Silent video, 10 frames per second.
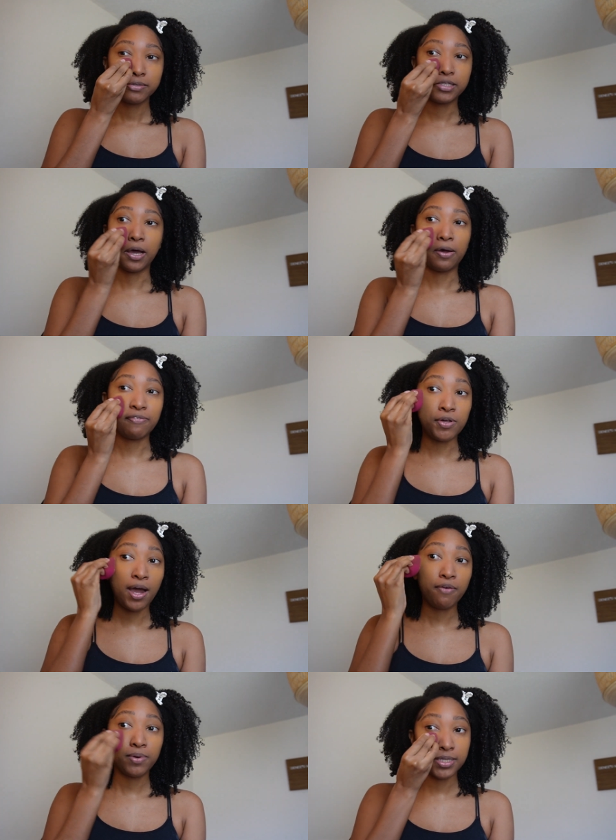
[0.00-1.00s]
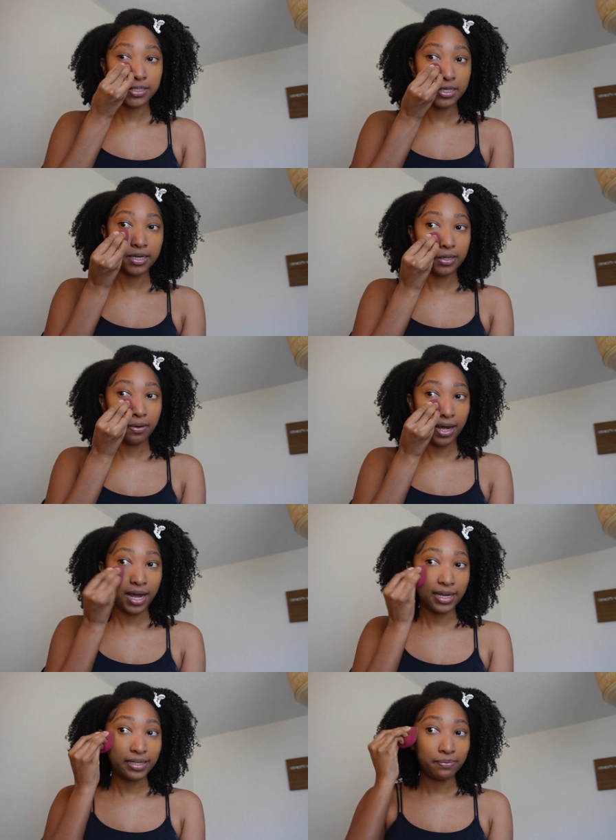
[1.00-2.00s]
So if you have one that's near you, I
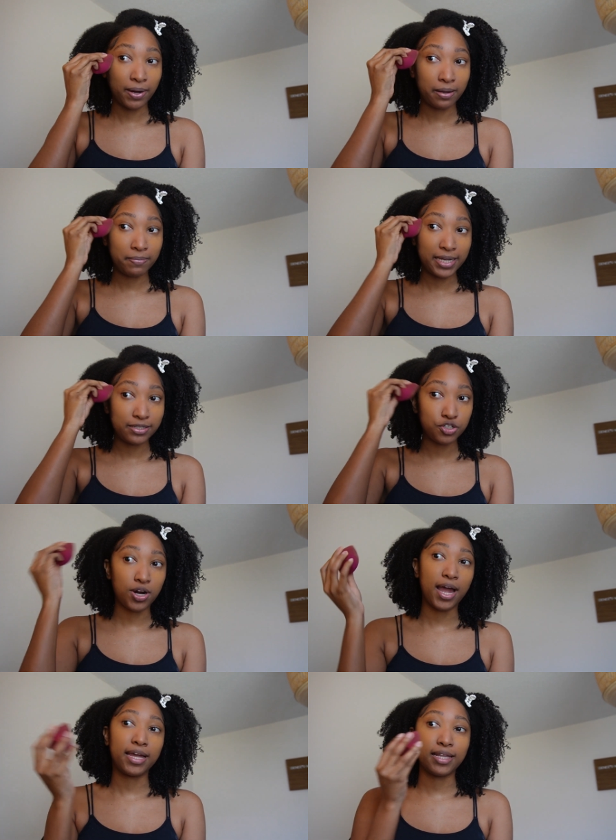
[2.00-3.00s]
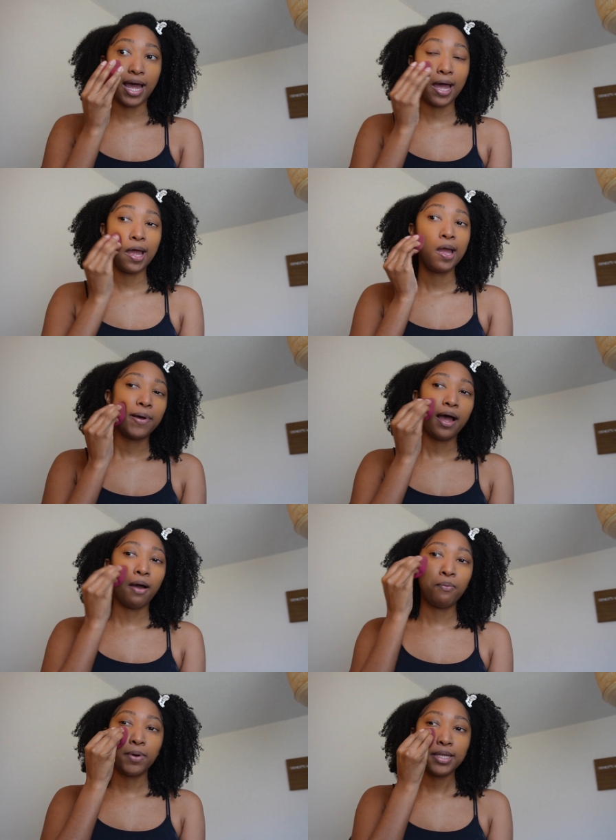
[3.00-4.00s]
highly recommend trying that. But
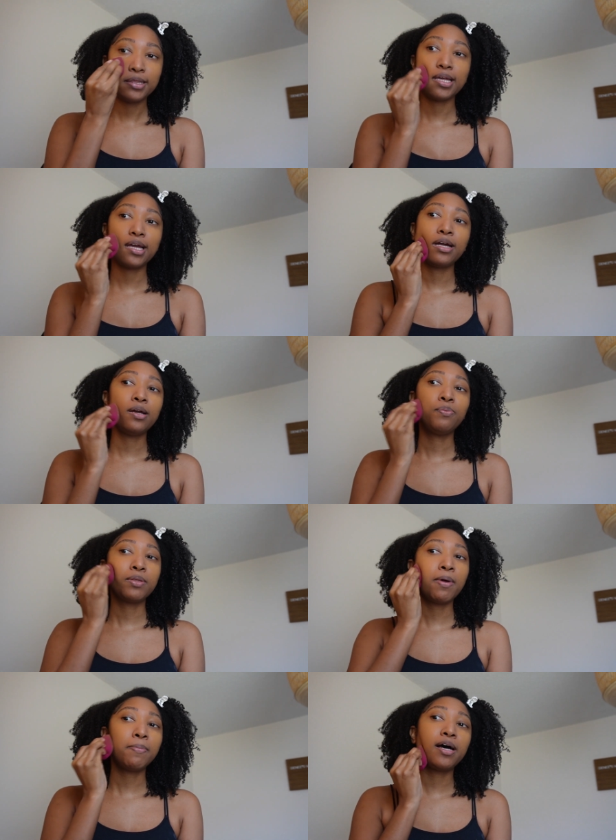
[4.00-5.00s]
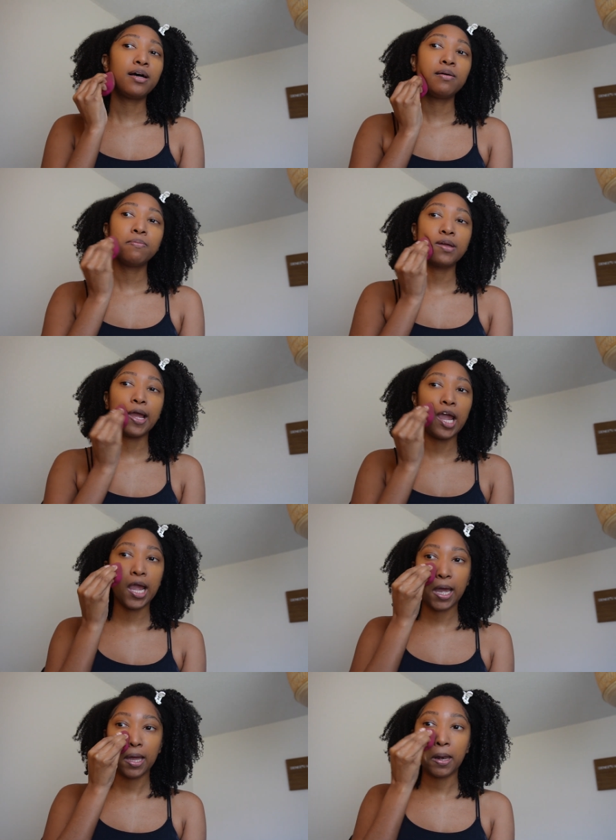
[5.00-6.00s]
I went there with my mom
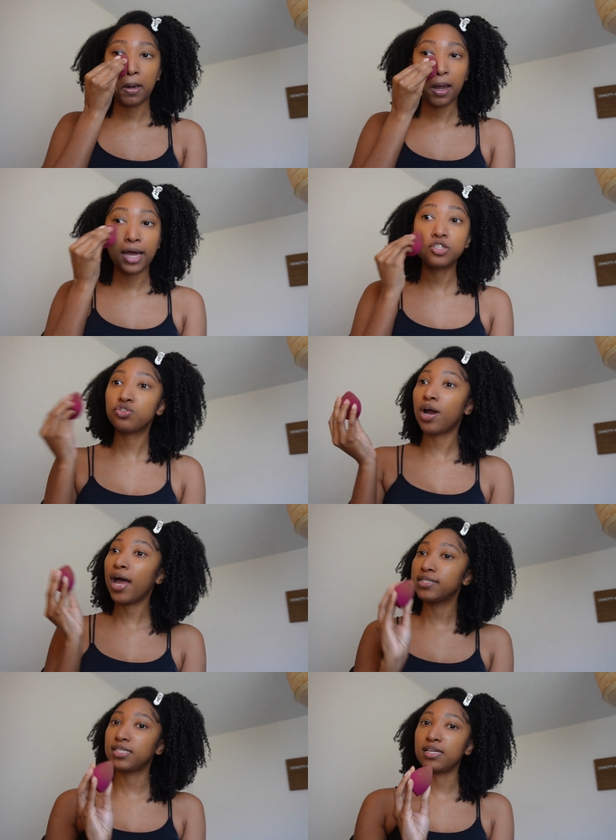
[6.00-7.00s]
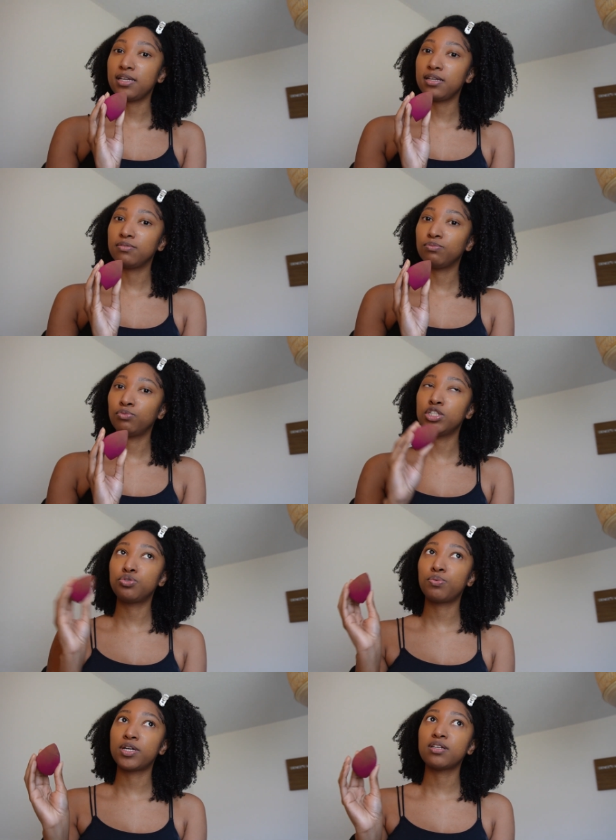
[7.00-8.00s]
and I tried to eat,
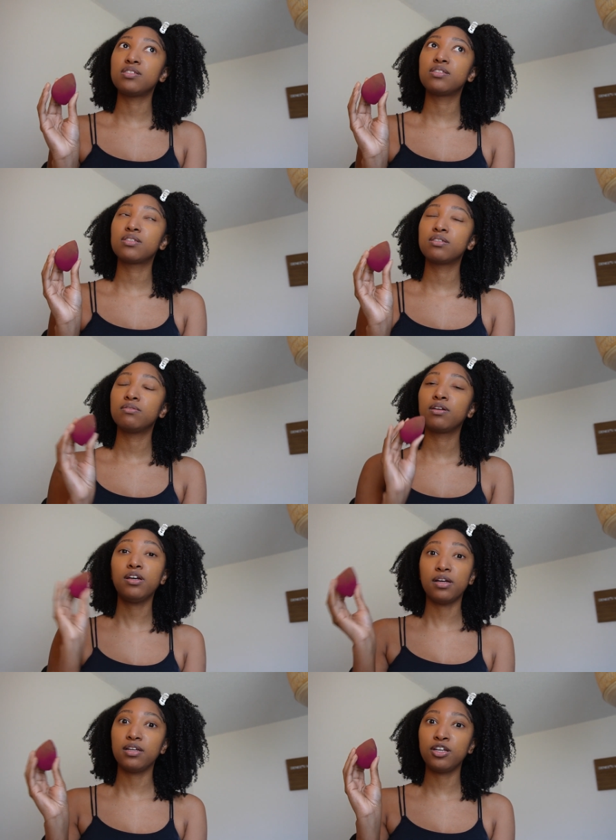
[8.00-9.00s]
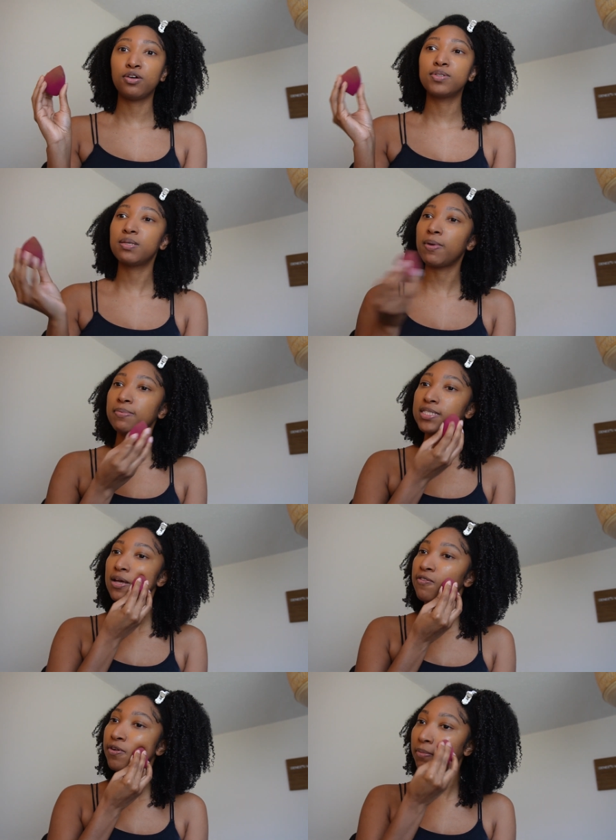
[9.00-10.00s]
which was good. You know, it was a baby
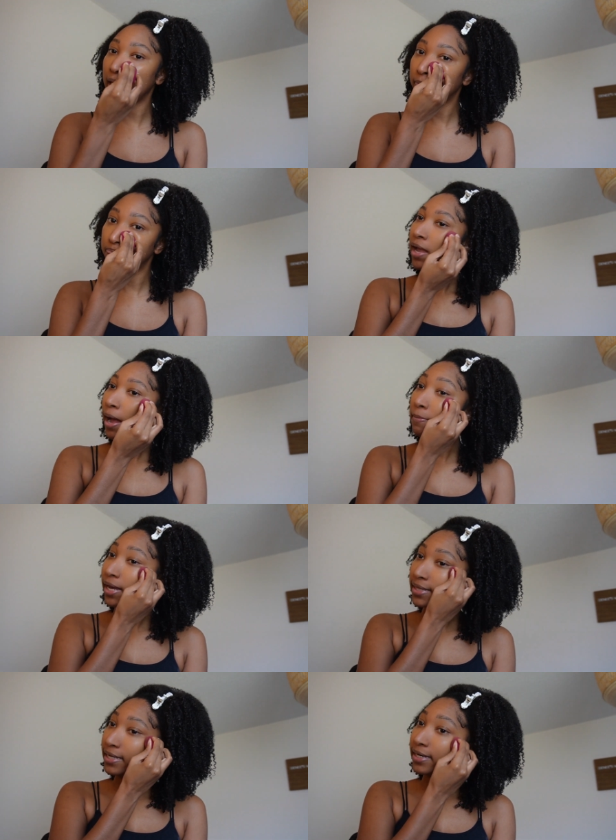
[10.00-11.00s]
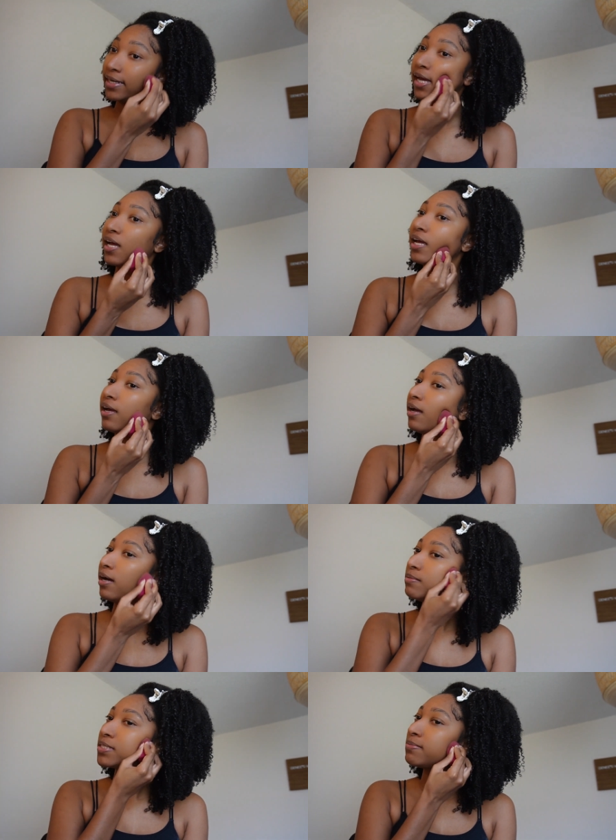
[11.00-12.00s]
step for me. I'm not there yet.
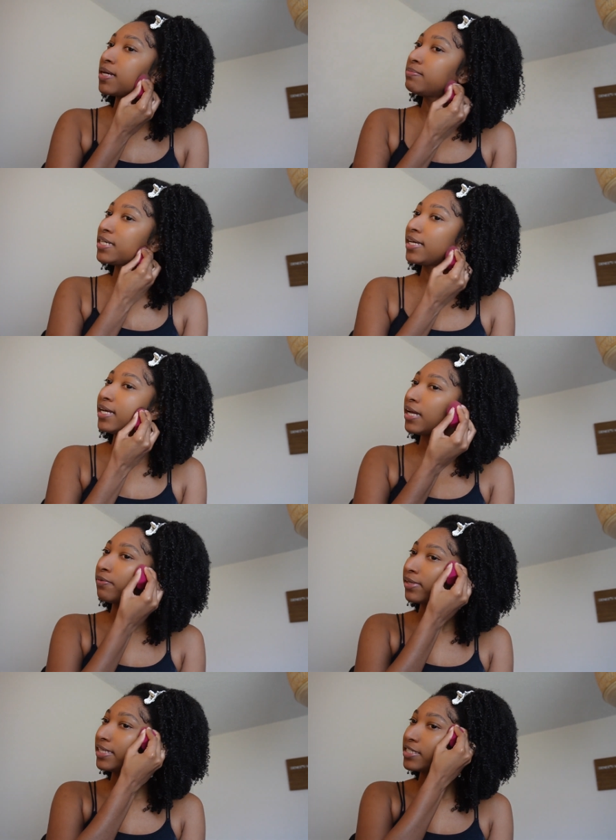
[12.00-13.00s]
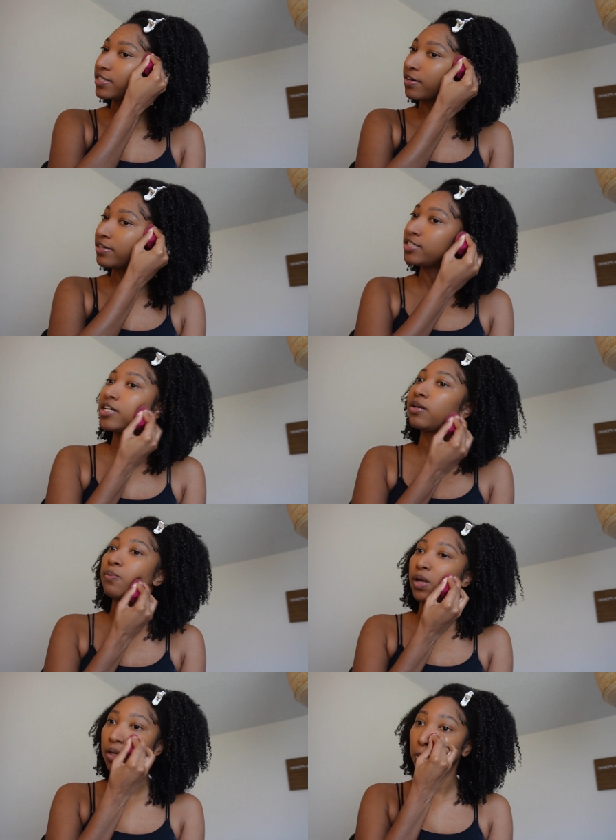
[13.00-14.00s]
Um, sometimes it can get really discouraging
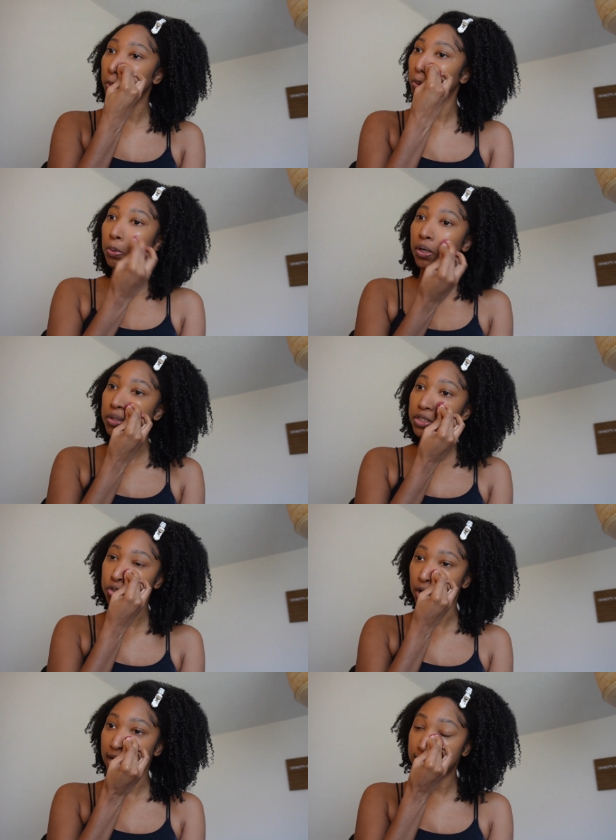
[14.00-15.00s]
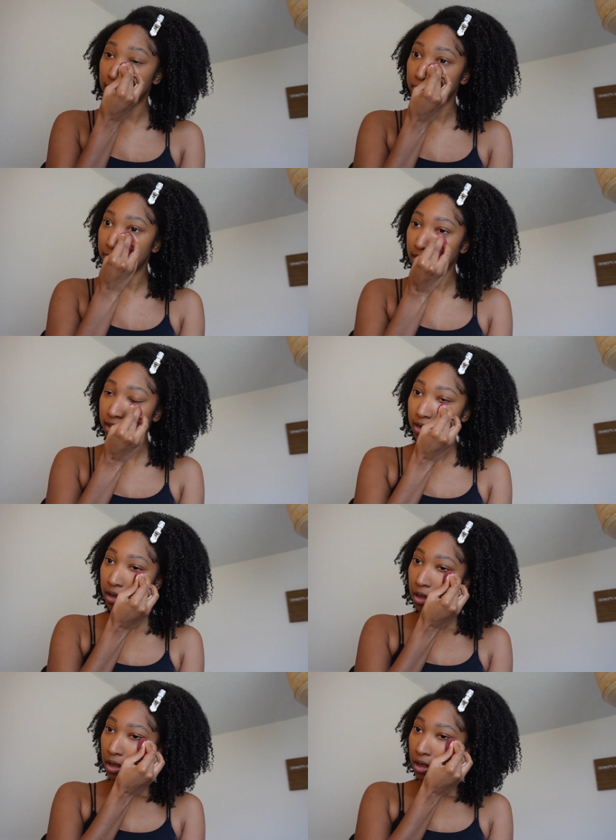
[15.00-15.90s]
when you go to try something